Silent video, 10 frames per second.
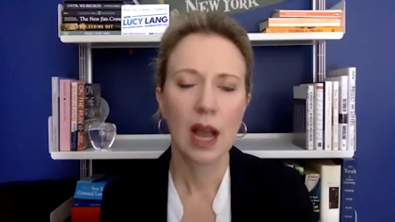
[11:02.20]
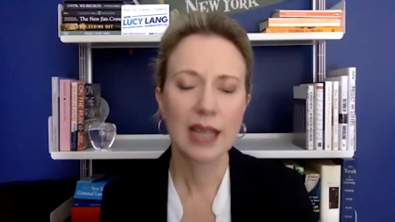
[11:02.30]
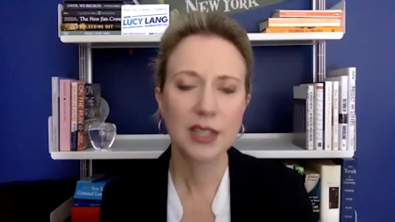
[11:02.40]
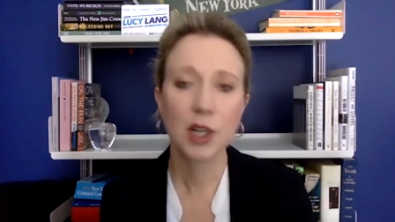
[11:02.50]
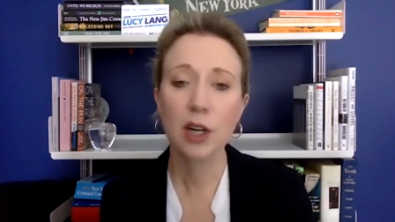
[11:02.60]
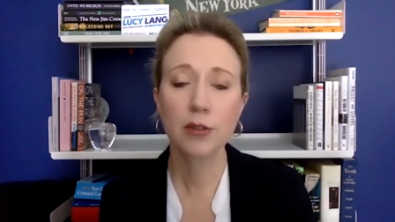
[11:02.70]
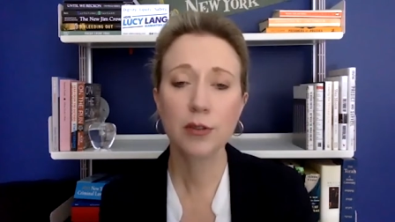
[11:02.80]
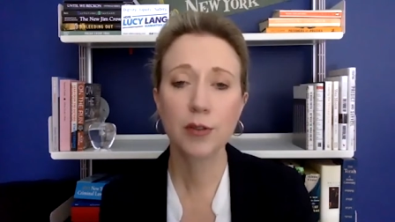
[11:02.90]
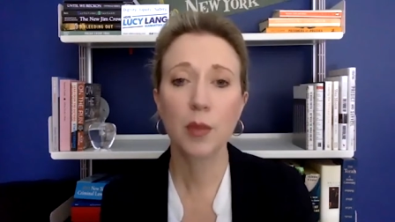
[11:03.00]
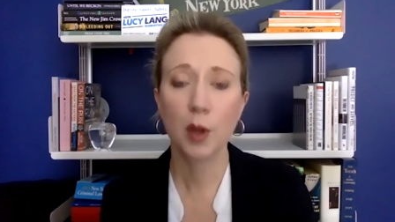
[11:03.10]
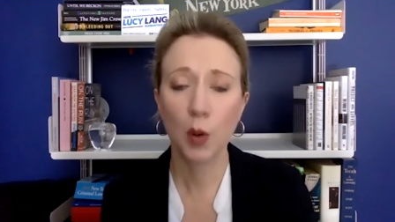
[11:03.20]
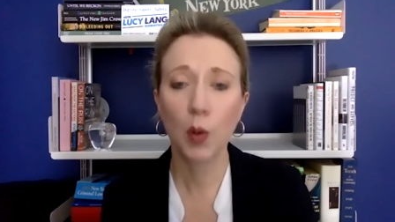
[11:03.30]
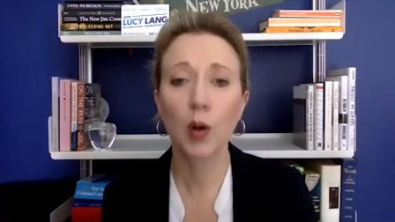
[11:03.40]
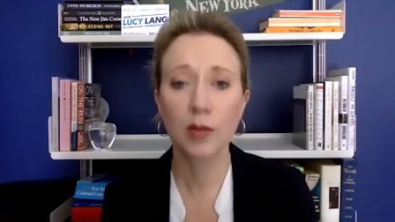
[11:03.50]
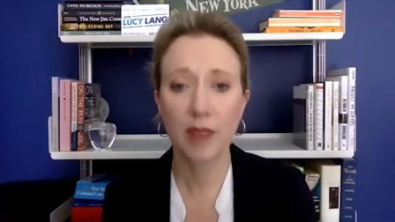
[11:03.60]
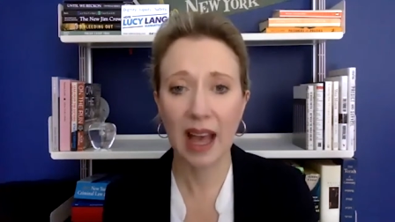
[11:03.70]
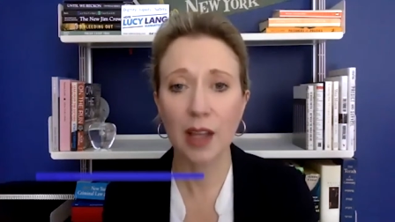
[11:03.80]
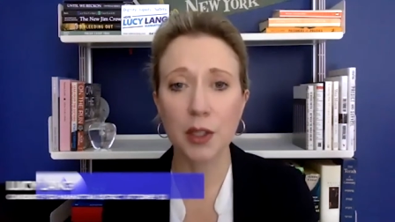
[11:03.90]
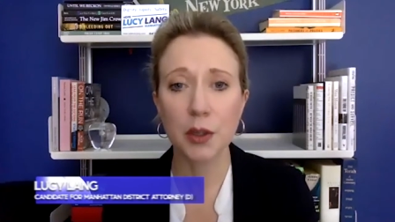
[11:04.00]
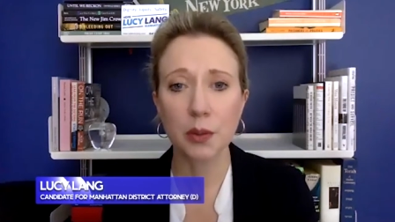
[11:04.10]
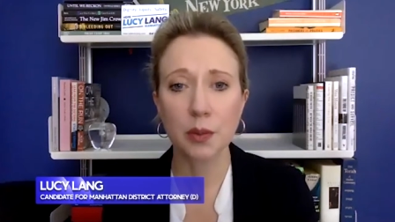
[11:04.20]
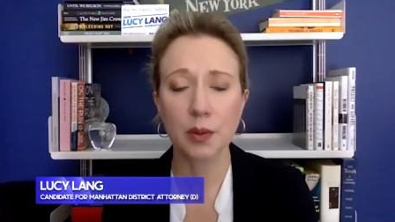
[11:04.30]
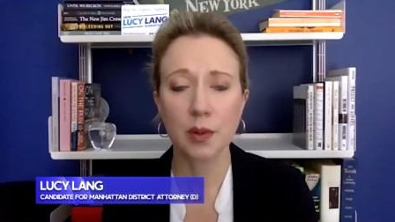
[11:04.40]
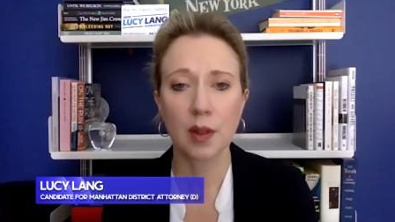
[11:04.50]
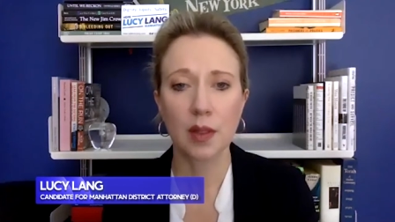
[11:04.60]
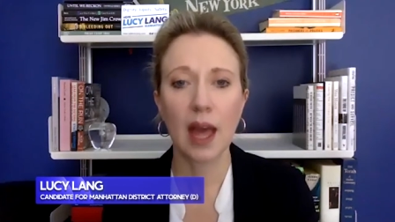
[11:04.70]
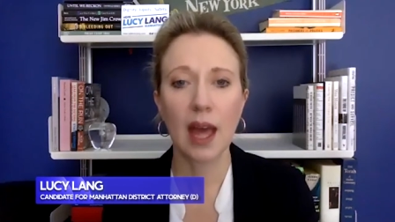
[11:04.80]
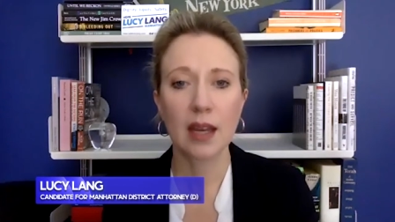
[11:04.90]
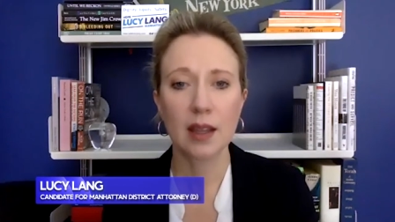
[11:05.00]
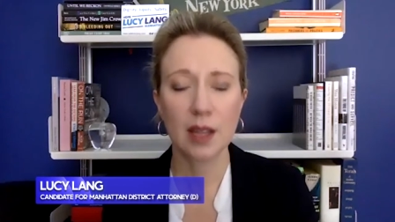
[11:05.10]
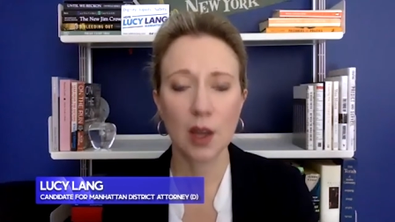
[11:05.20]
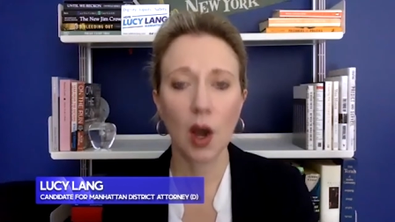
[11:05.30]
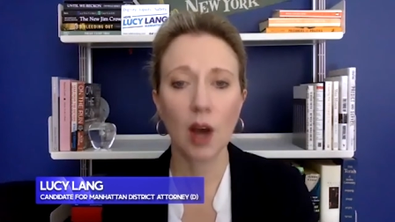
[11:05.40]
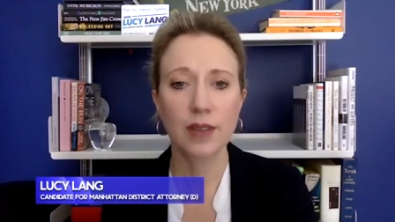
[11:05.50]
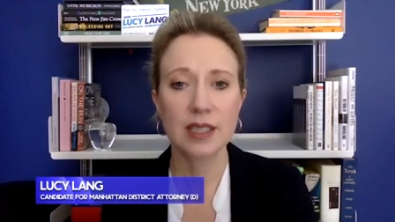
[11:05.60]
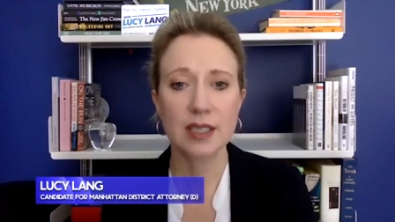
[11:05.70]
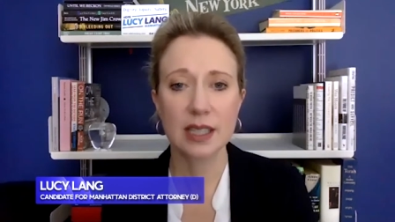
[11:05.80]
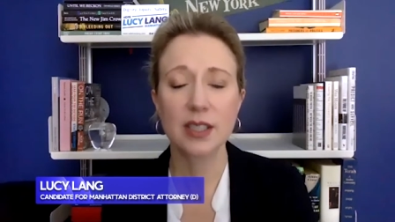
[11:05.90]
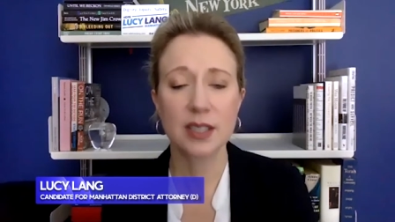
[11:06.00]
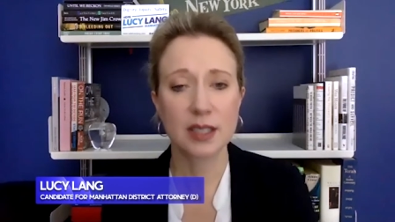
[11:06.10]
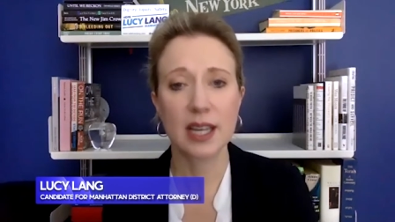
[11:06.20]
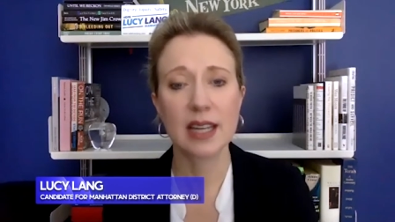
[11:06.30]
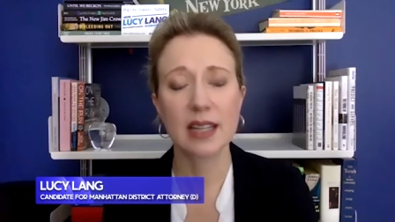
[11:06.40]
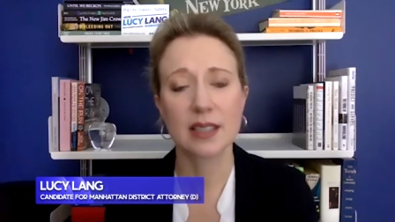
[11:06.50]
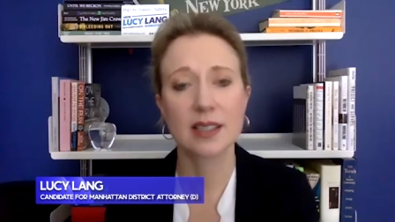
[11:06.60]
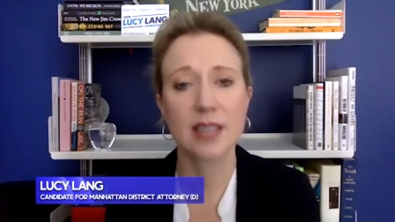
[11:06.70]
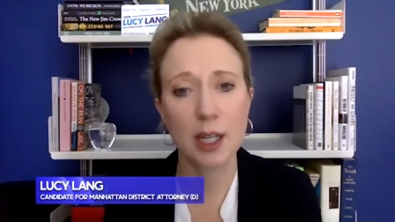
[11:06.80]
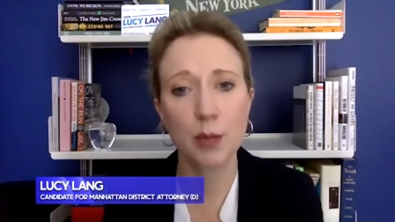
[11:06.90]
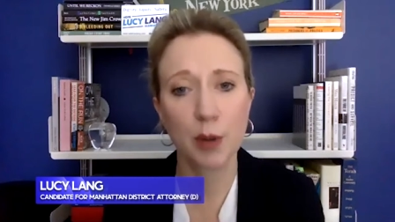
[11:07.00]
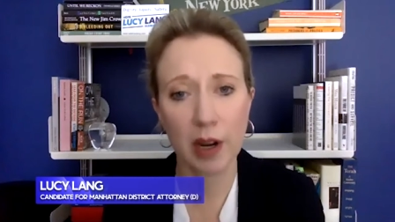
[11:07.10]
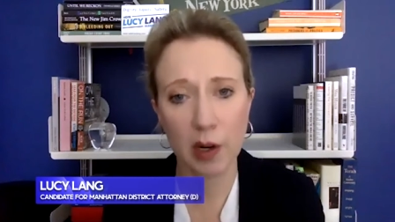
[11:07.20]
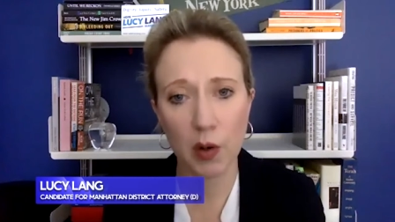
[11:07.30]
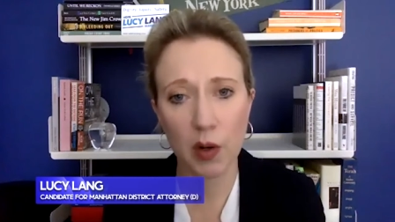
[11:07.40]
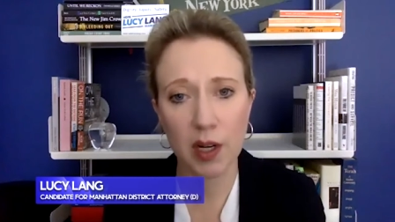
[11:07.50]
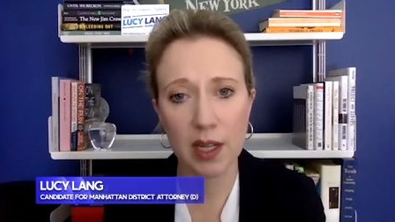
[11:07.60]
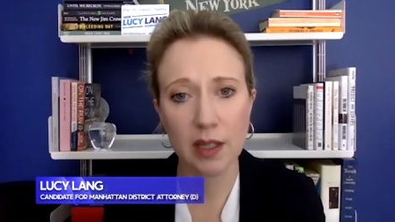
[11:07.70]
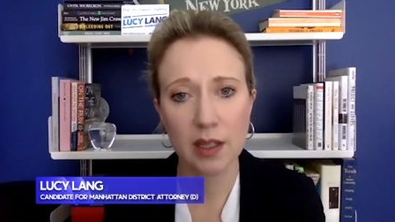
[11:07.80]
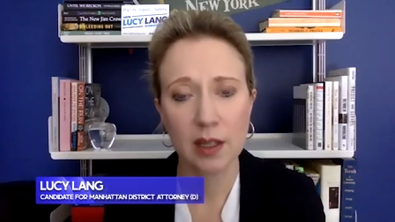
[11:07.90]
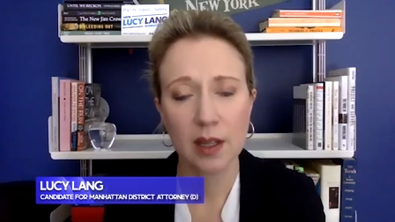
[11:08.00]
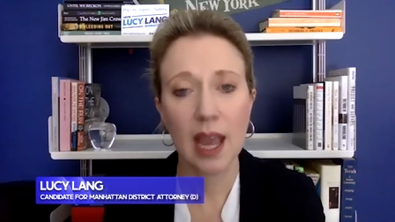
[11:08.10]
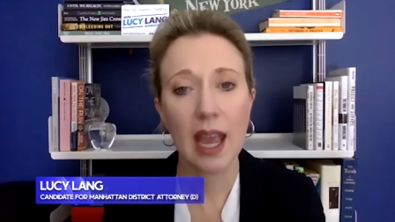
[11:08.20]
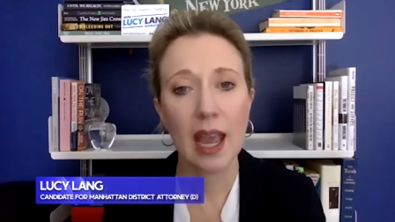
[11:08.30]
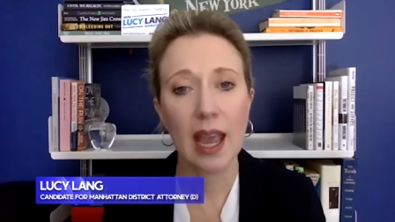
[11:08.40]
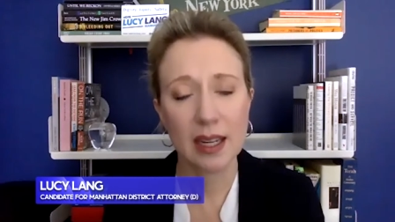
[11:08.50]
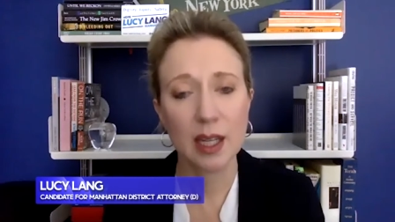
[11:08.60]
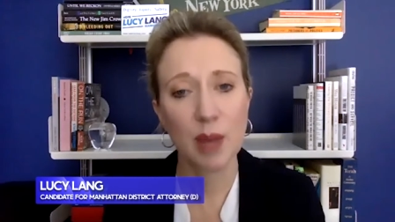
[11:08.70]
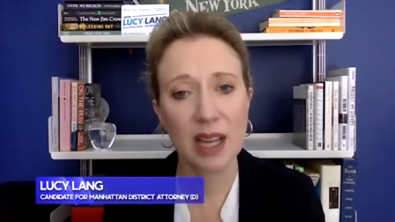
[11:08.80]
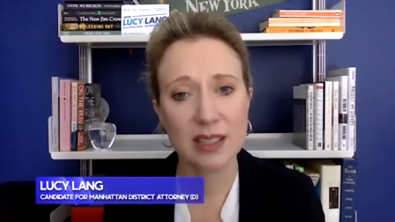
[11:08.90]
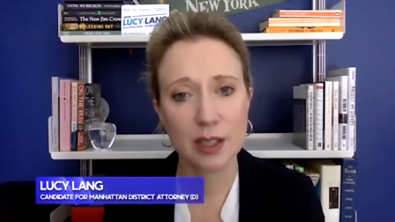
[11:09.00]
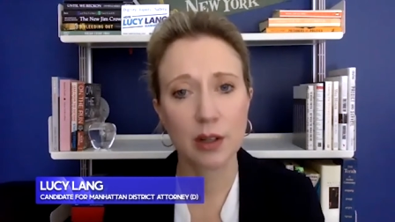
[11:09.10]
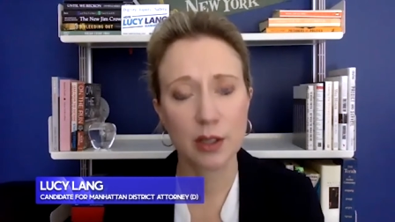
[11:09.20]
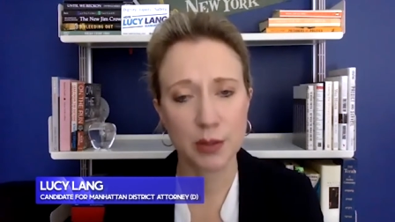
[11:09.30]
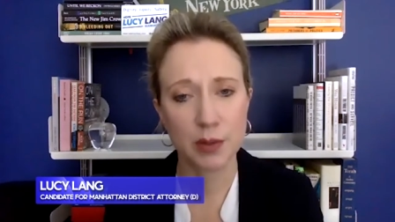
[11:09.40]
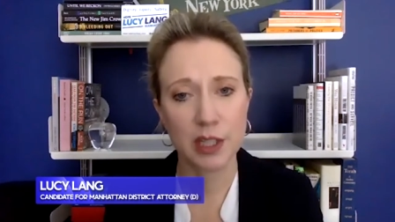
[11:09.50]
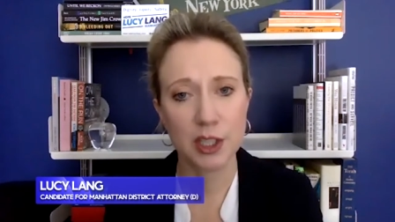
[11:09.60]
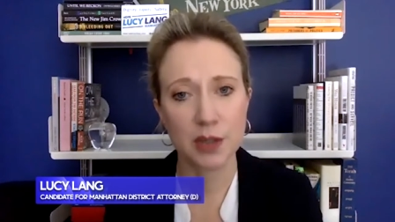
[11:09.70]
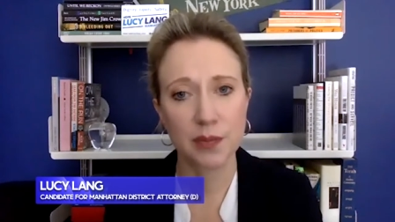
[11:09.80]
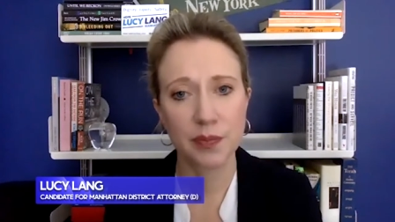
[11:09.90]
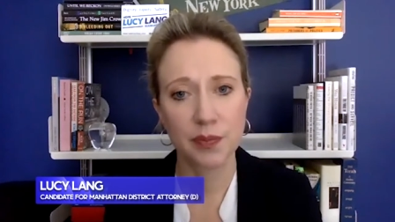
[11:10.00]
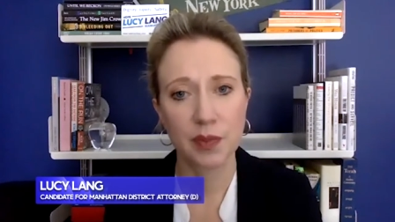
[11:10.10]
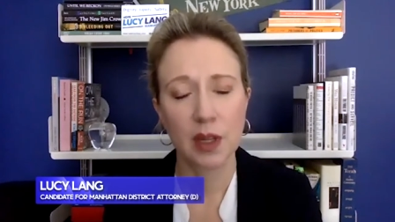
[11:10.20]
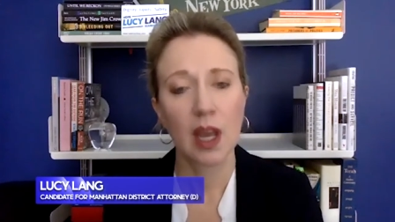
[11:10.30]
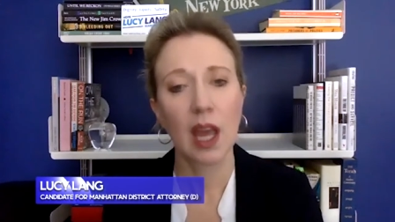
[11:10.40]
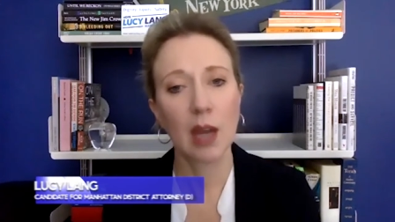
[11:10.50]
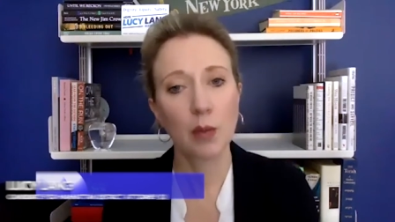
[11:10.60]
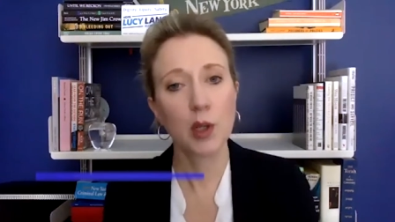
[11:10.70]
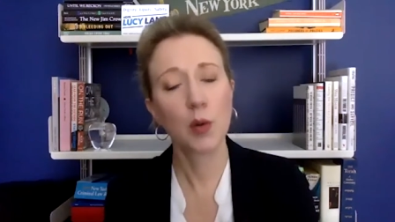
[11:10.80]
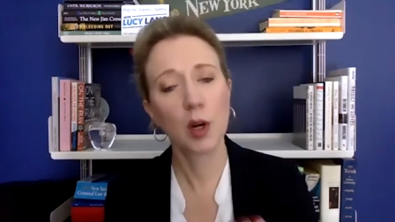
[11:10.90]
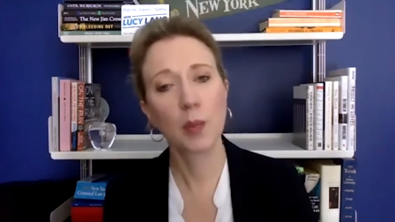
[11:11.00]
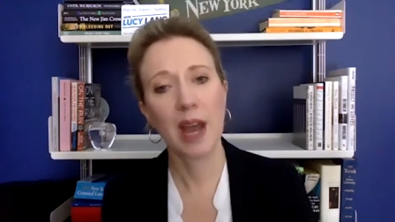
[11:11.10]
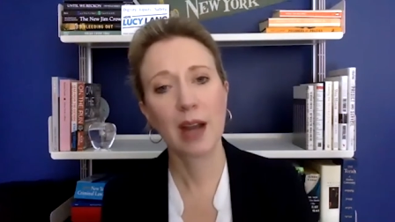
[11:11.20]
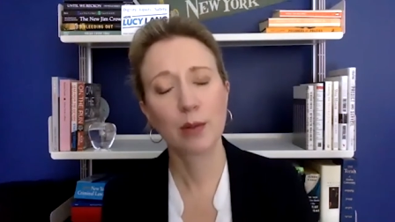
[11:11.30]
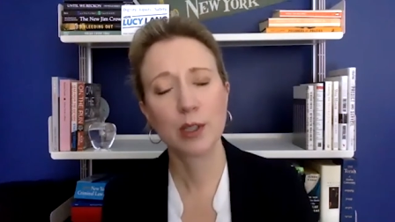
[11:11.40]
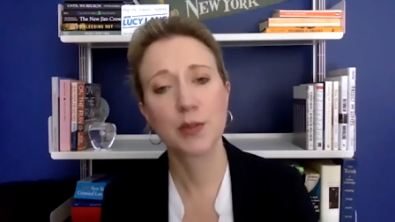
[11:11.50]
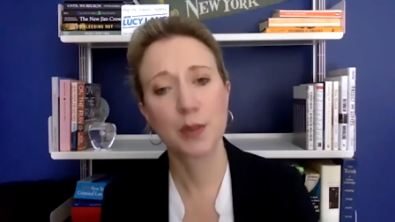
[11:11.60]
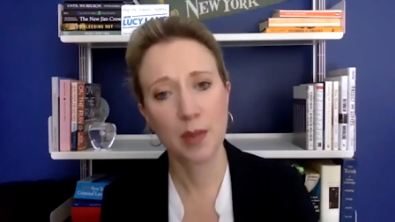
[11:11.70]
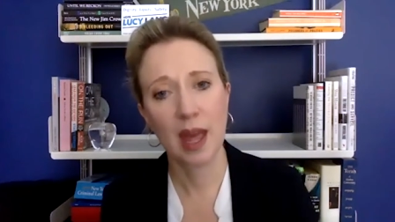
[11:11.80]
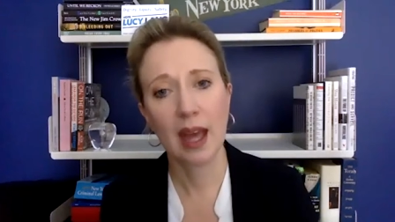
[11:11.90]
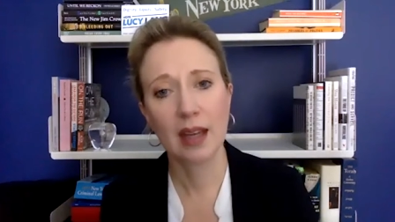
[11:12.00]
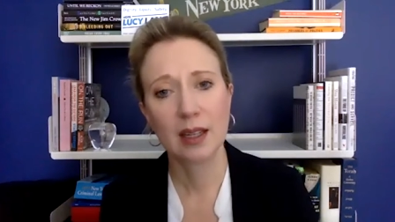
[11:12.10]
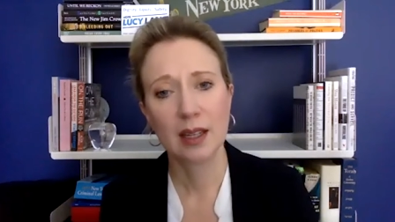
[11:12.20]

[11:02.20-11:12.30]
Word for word: I start from the core value that the office needs to take as a stated priority, ending mass incarceration. And when you work backwards from that,